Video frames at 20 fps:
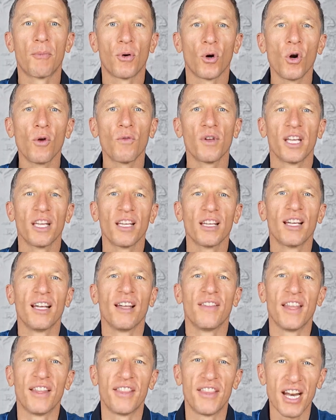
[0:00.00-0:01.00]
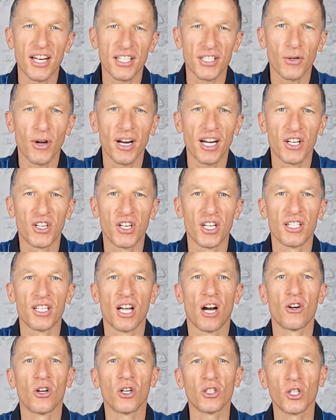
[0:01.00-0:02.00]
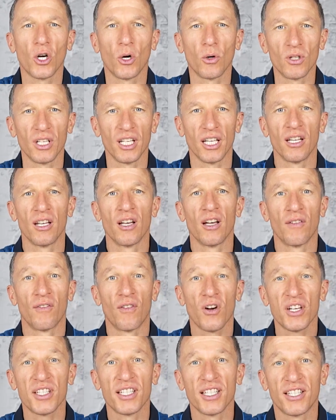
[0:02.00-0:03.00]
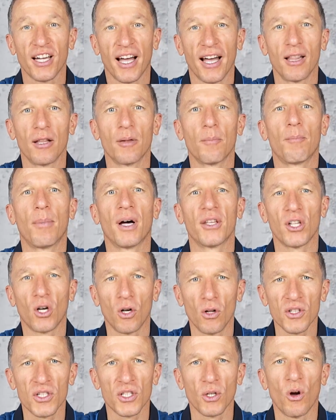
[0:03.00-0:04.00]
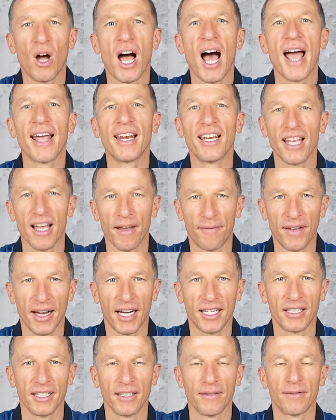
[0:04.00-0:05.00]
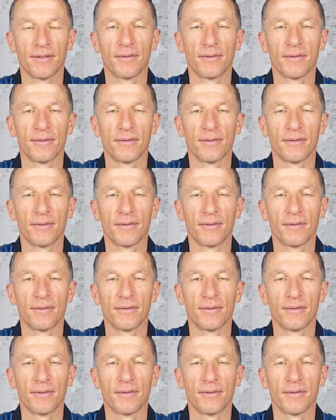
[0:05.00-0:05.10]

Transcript: proving that their strategies are not only versatile, but also highly effective.